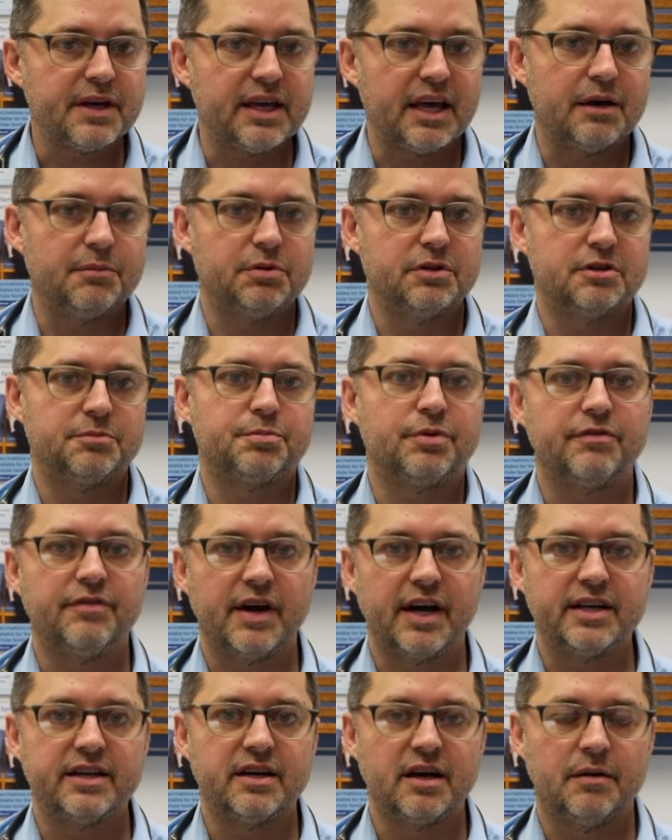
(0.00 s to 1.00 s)
being able to
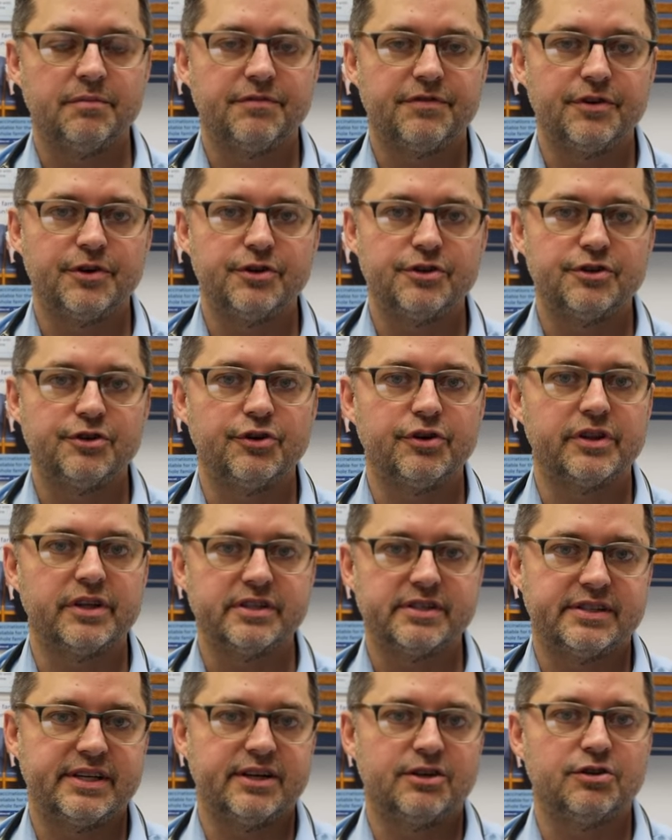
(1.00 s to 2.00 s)
provide comfort during
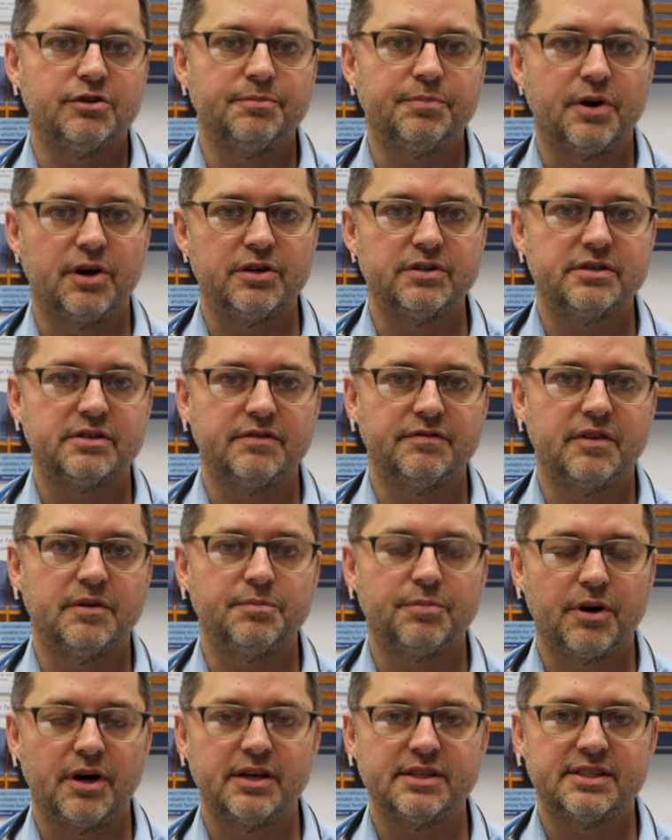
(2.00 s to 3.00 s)
the sterile parts of
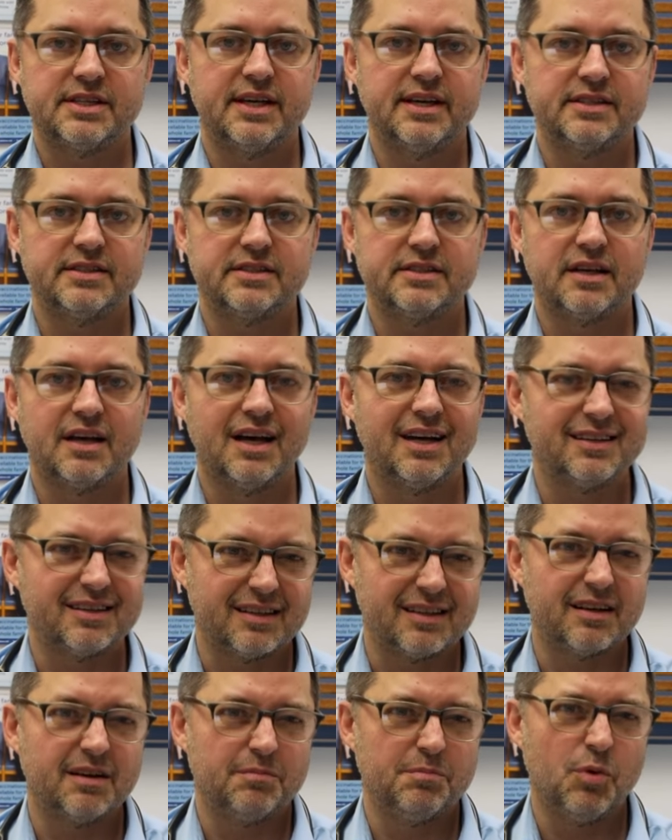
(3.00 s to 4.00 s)
the process
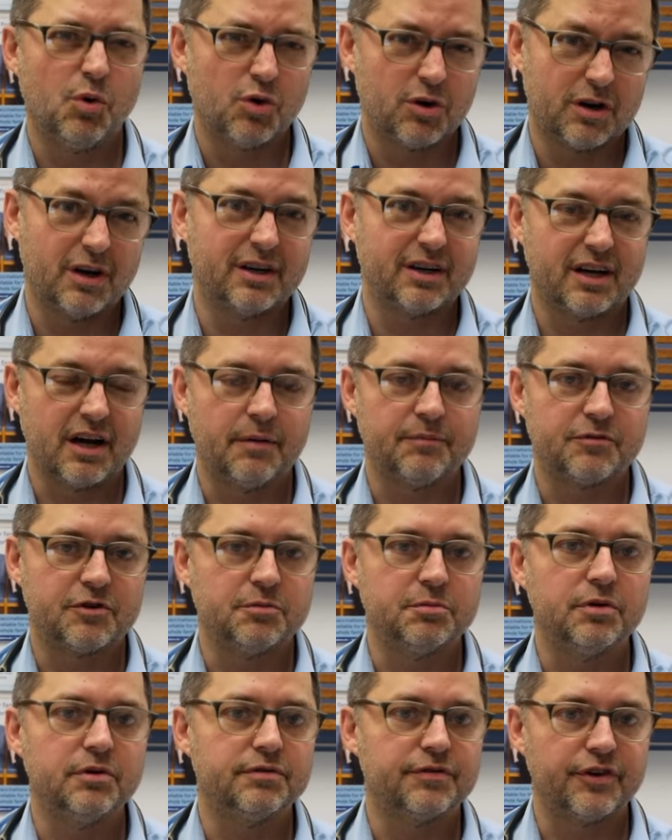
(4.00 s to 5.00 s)
un more
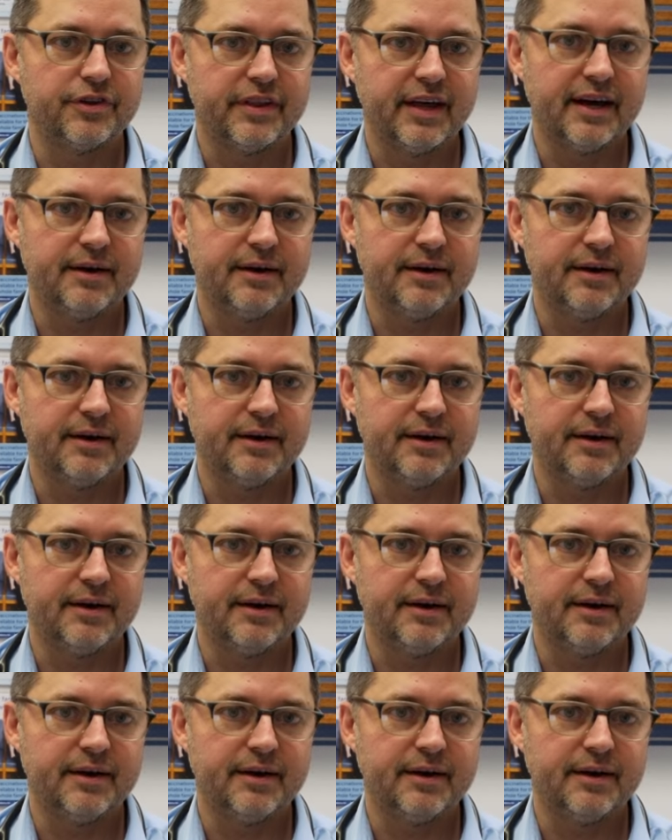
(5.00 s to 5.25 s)
uncomfortable for